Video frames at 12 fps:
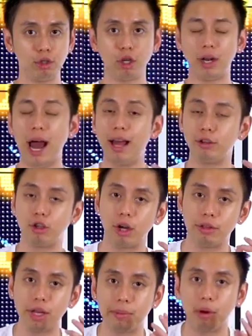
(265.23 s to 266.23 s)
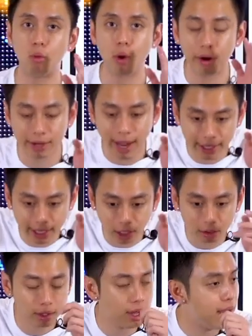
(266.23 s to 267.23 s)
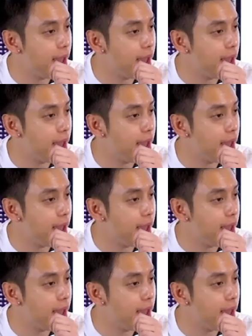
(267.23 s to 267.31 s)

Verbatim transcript: You gotta, you gotta think about where they're hanging out.